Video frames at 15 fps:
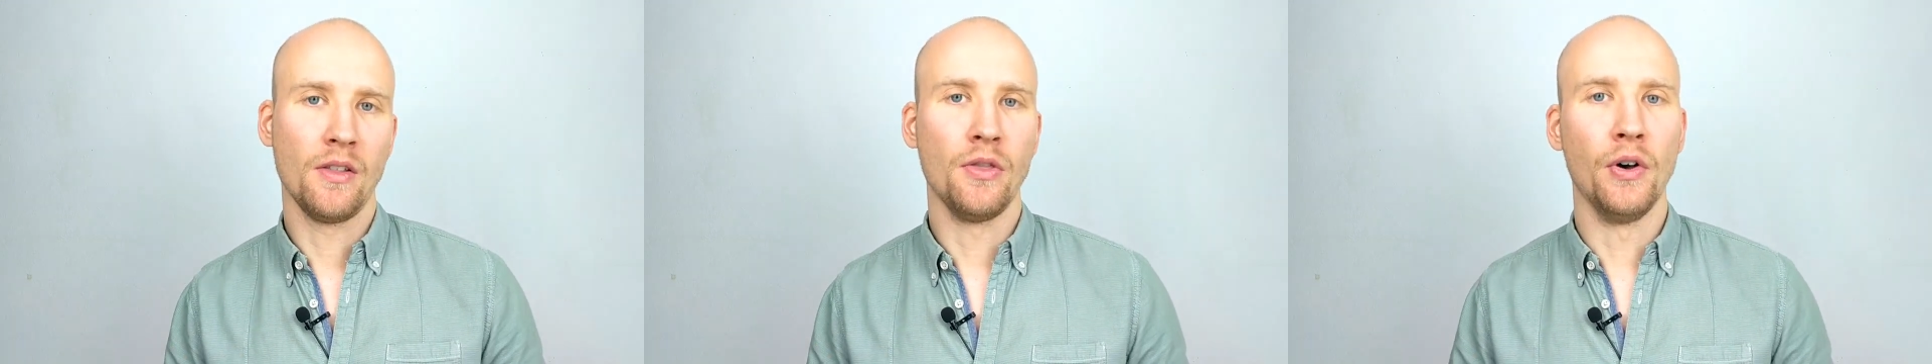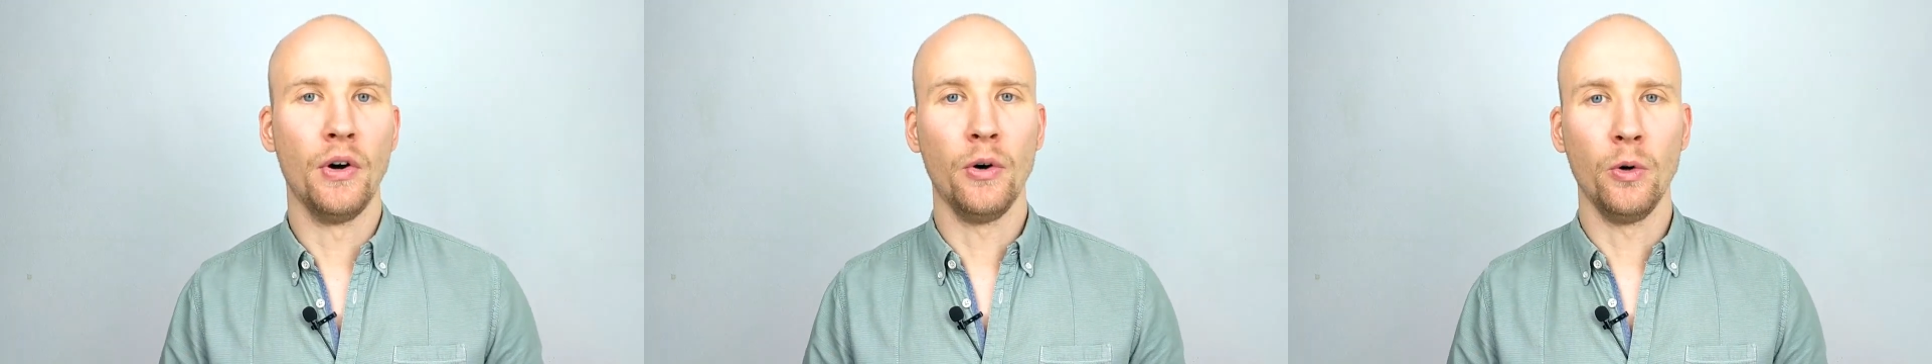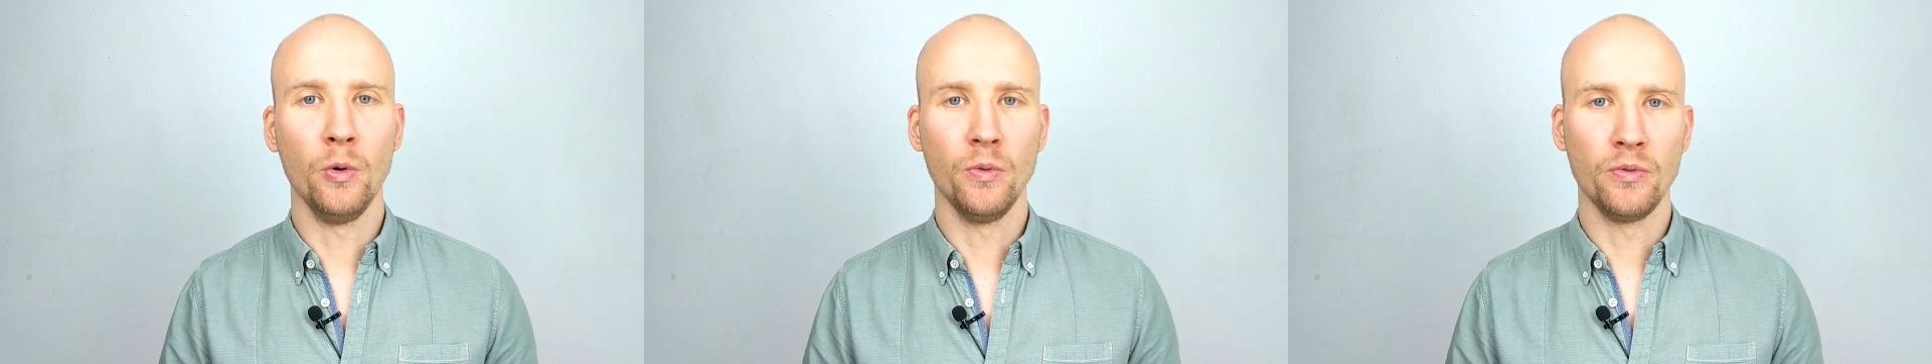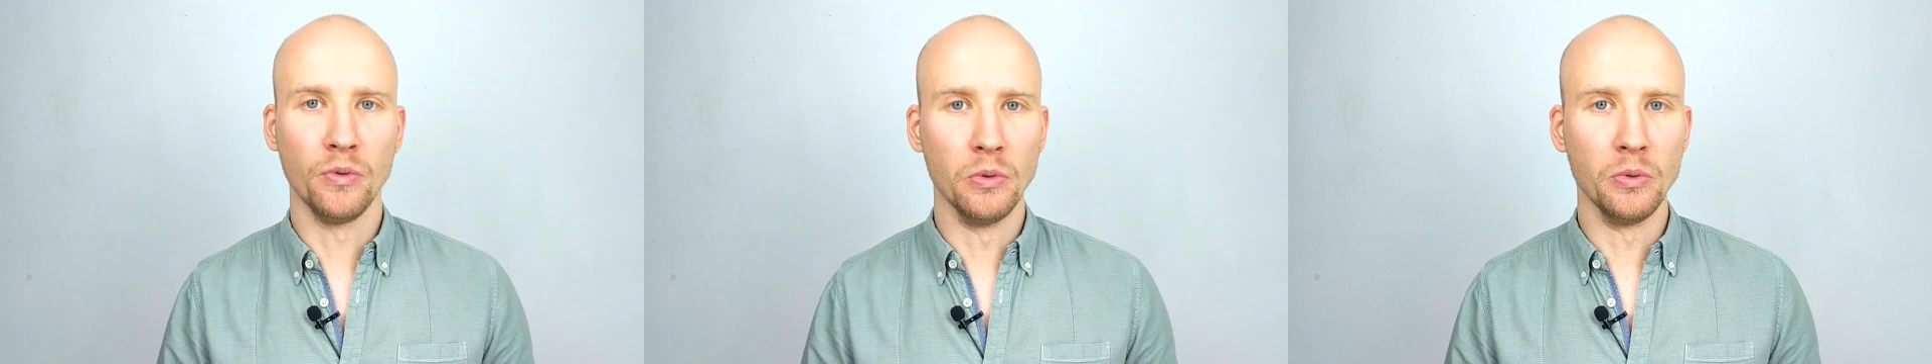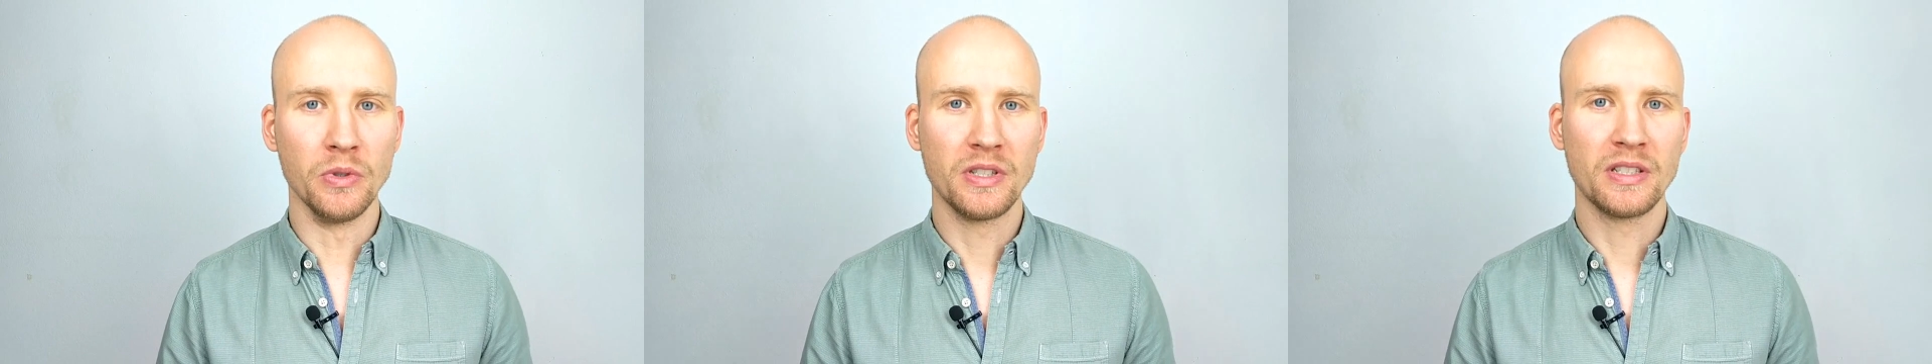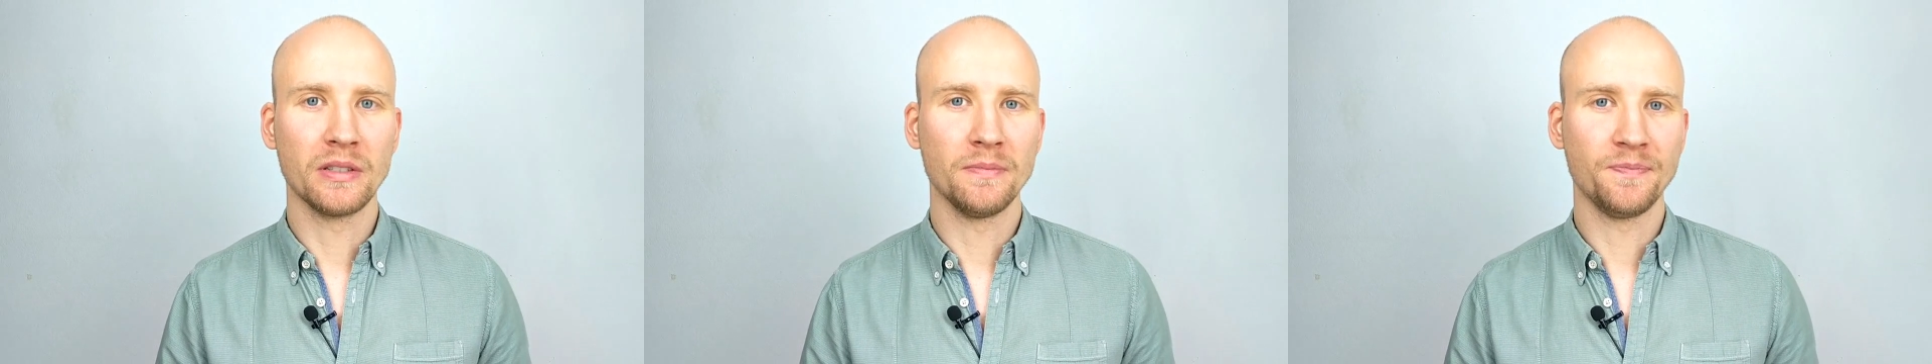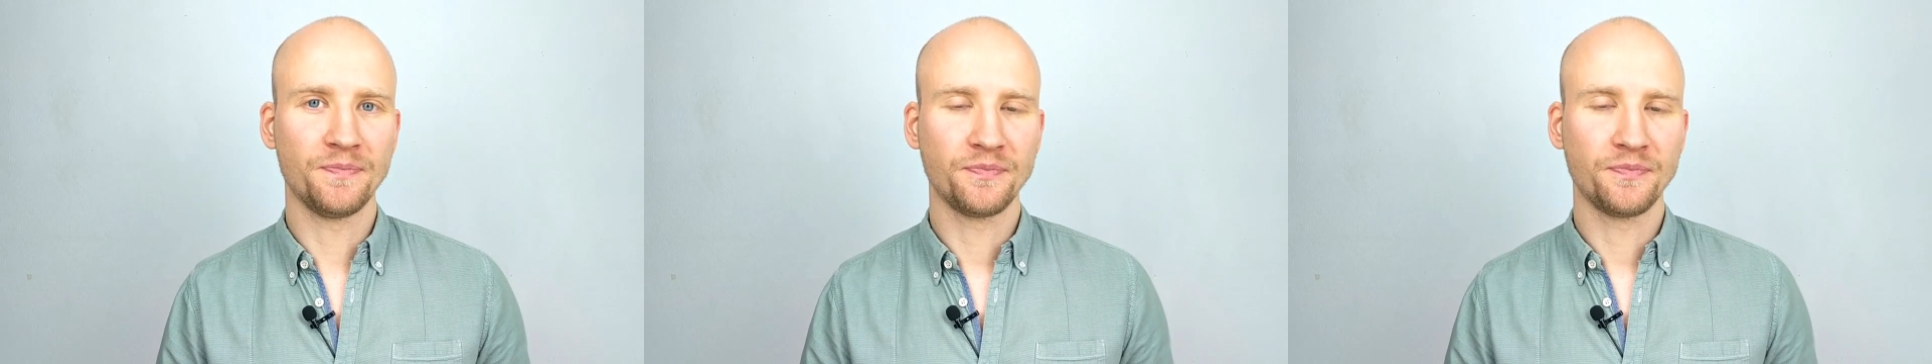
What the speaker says: the whole foods.